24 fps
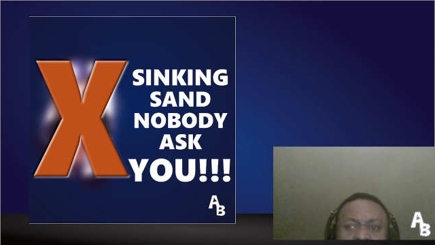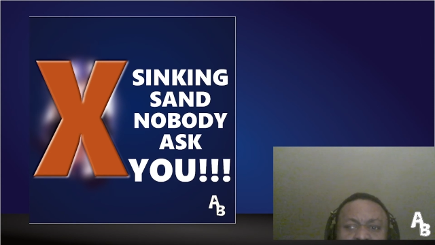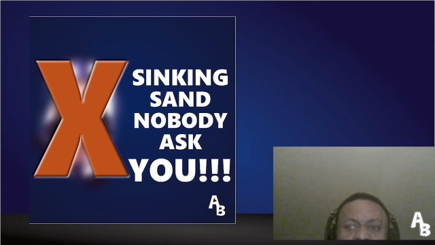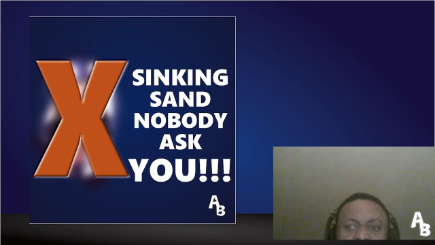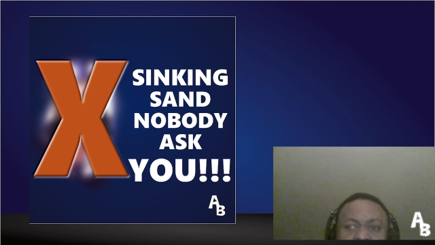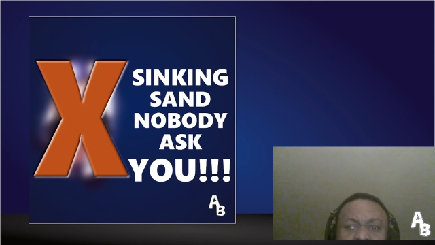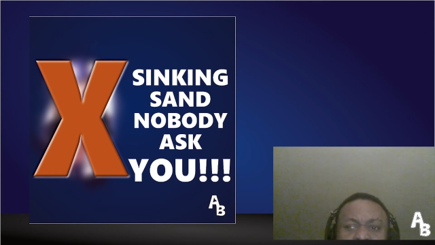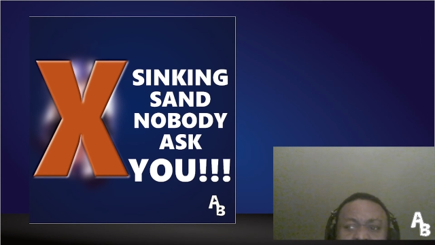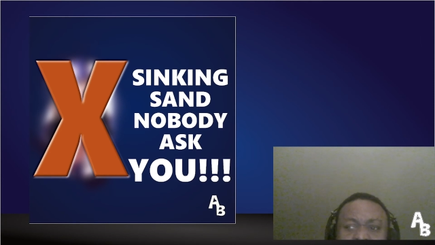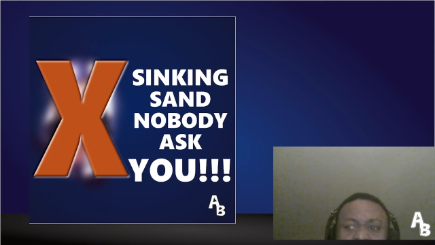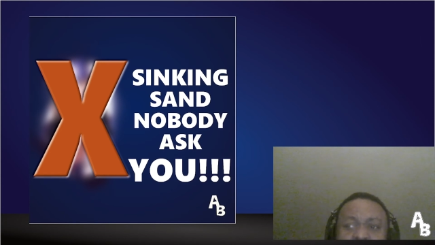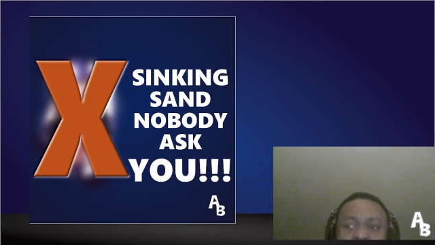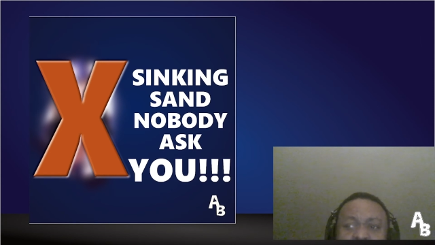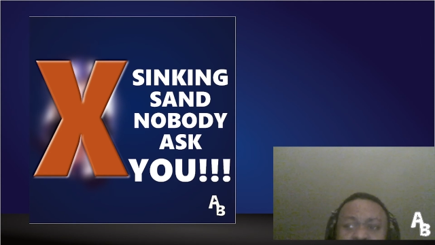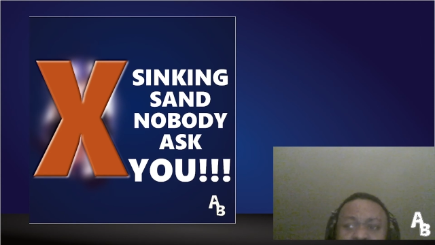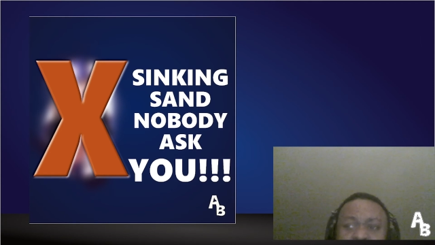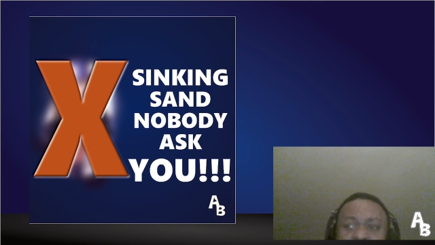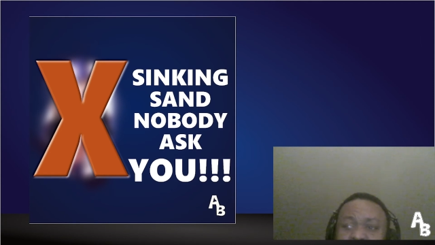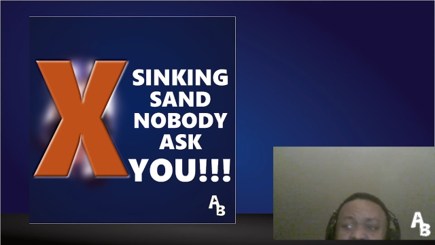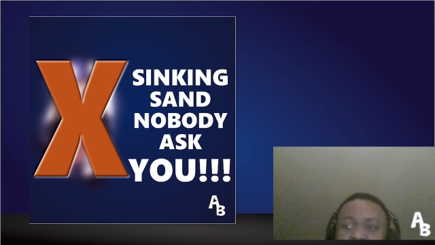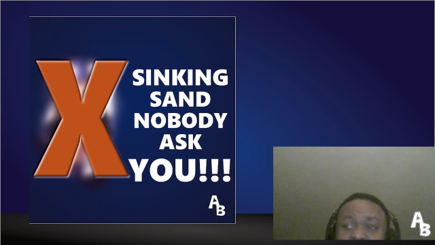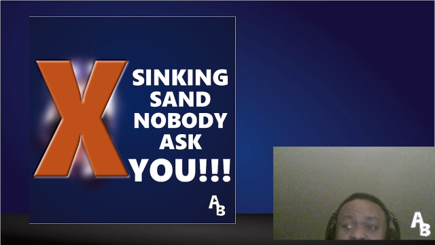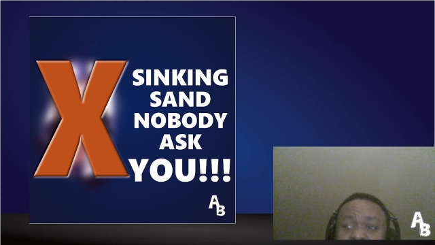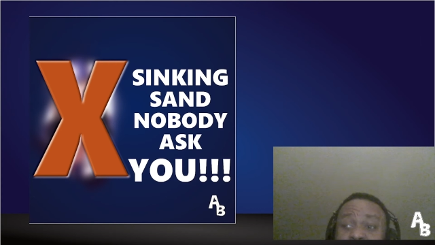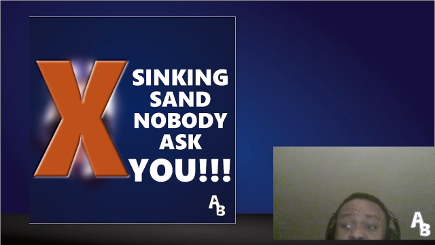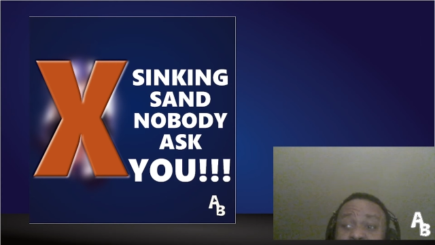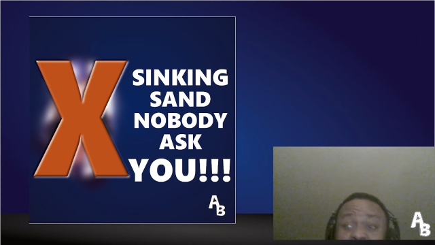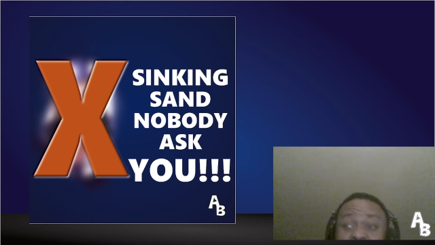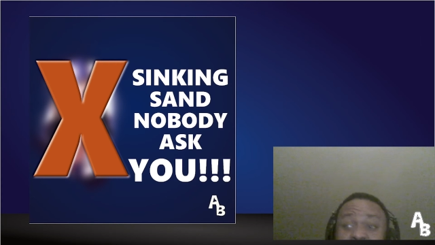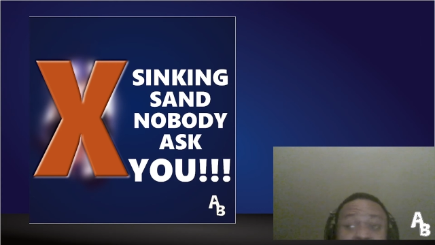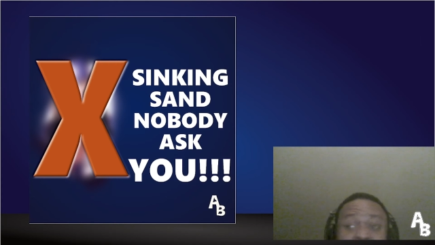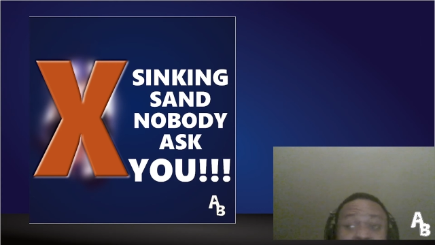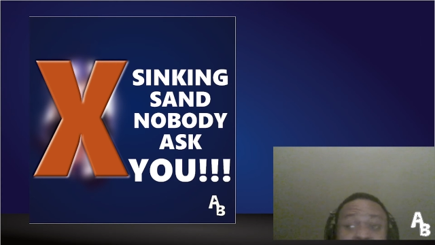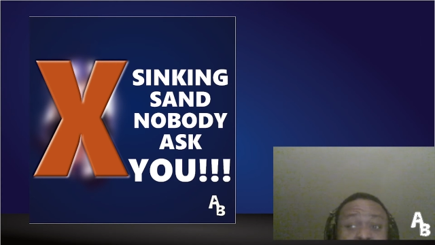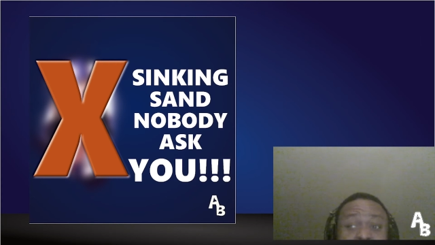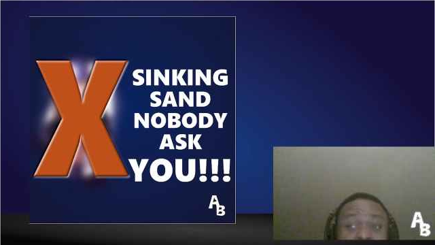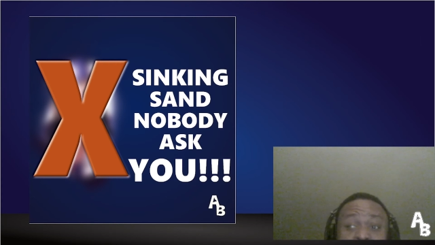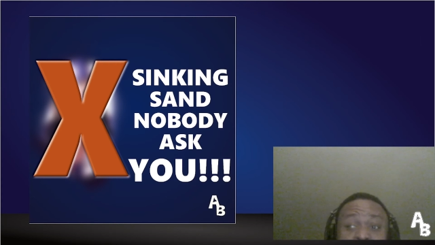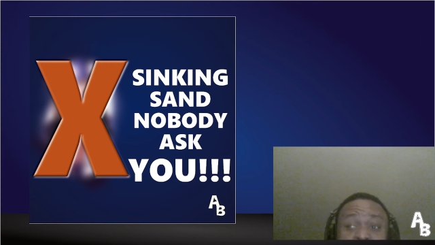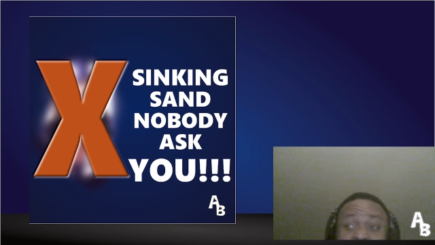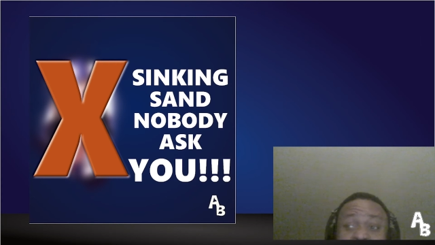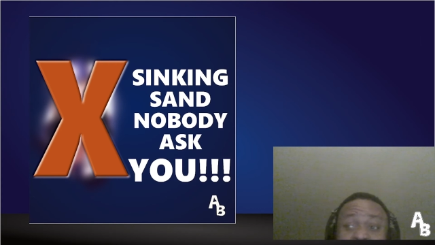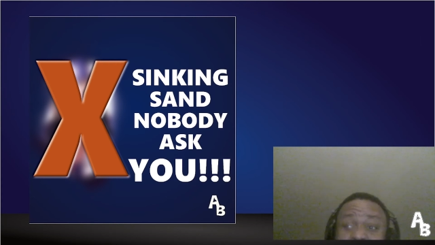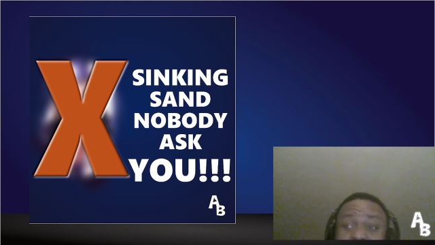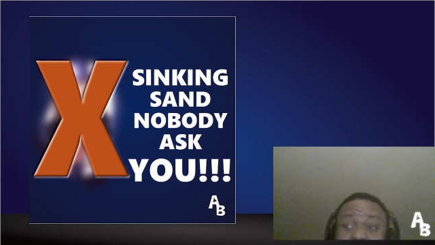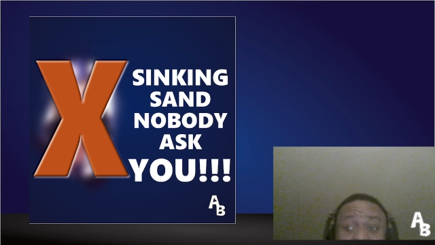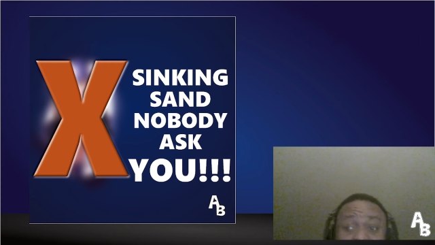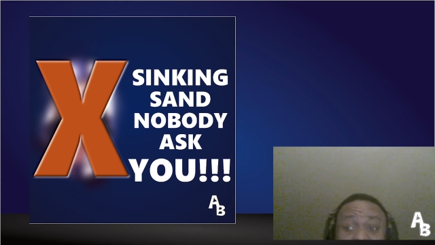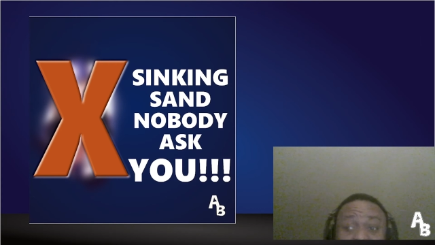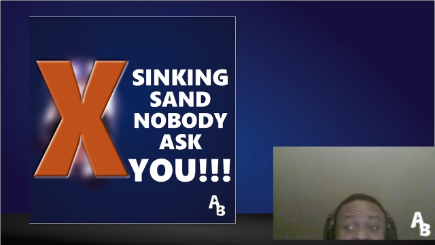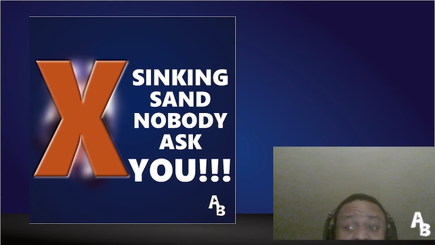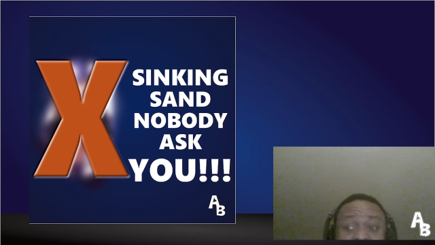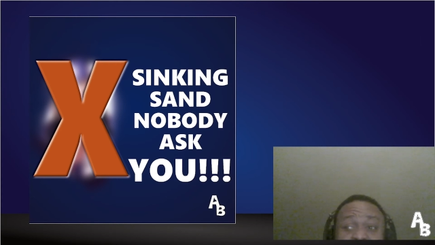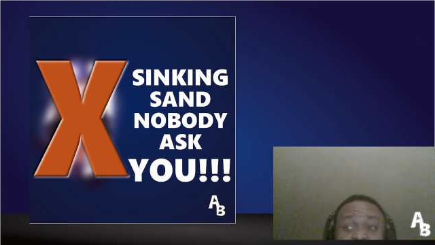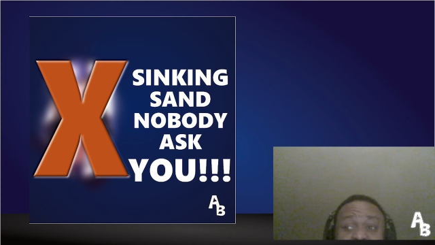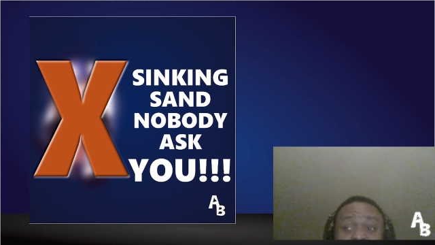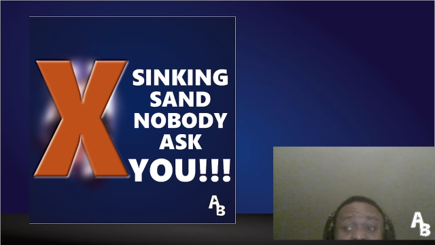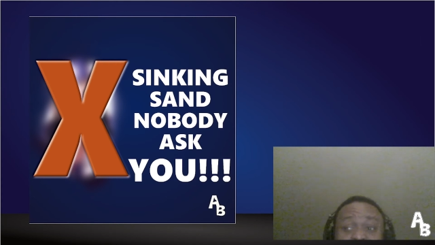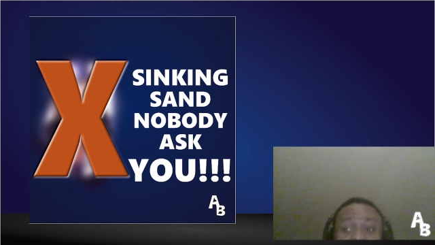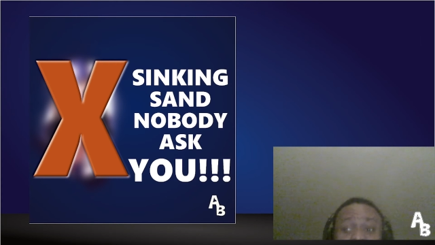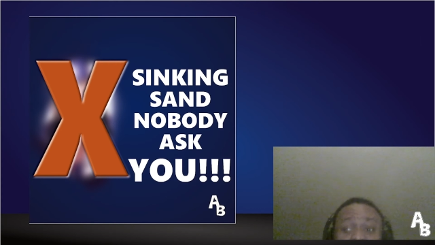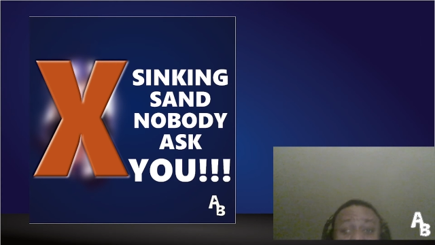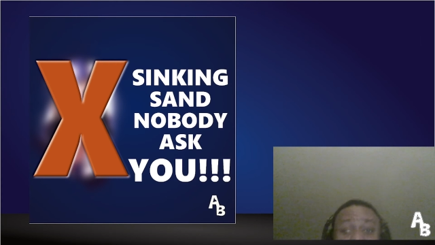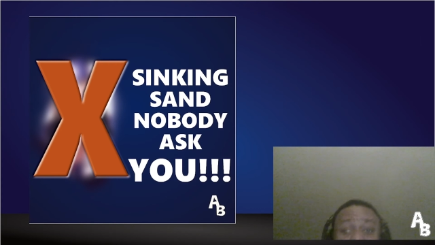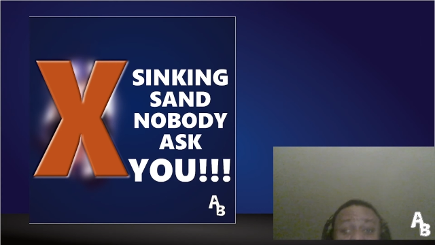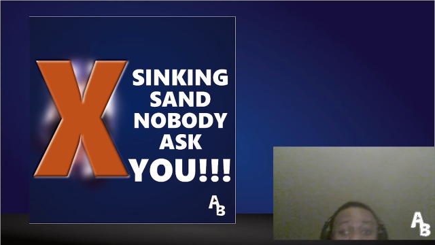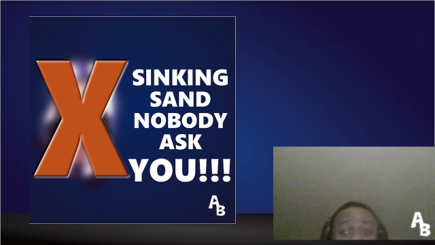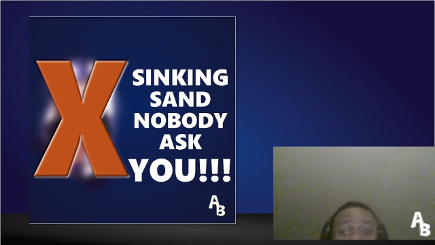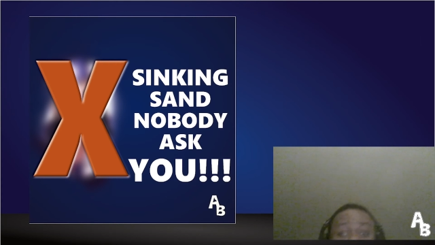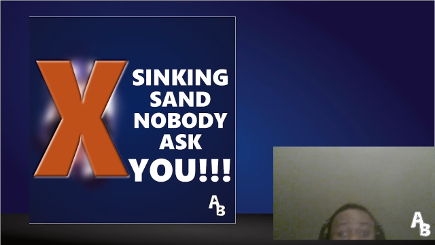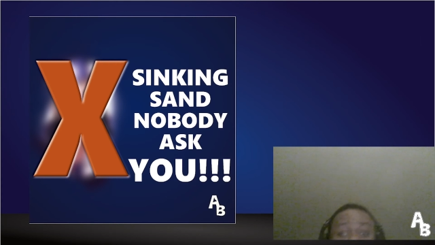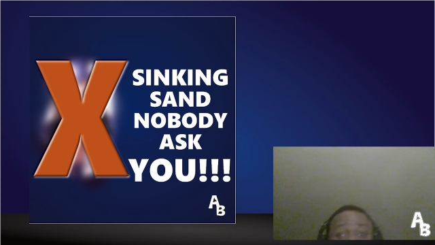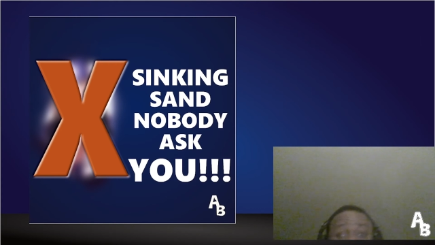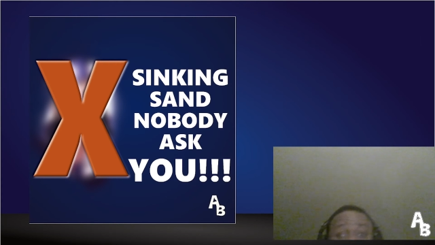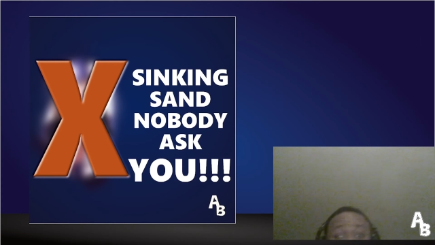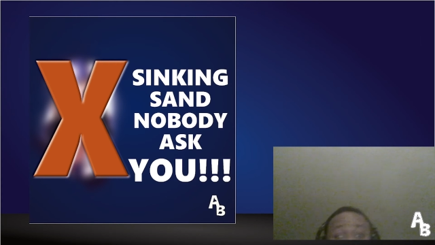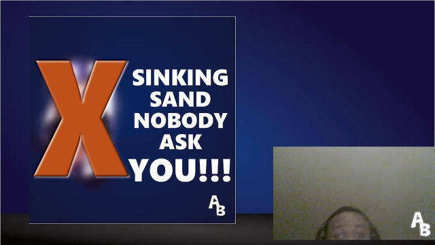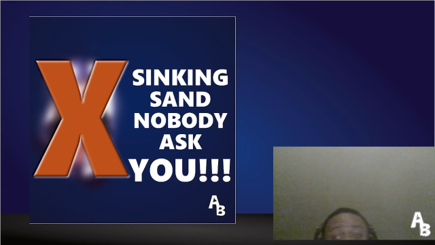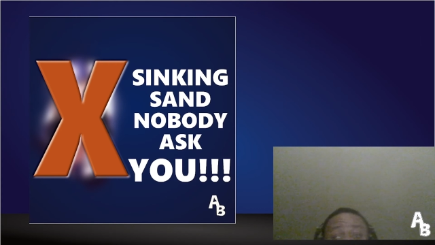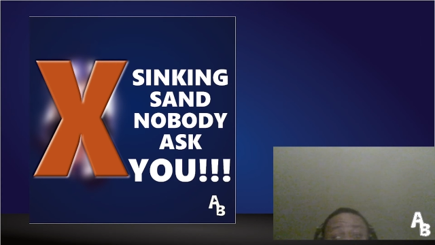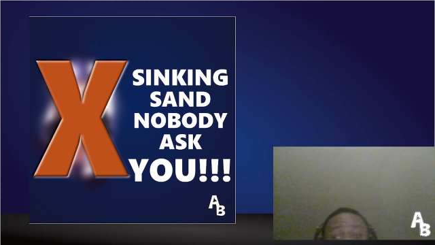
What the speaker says: Nobody's mouth can be seen.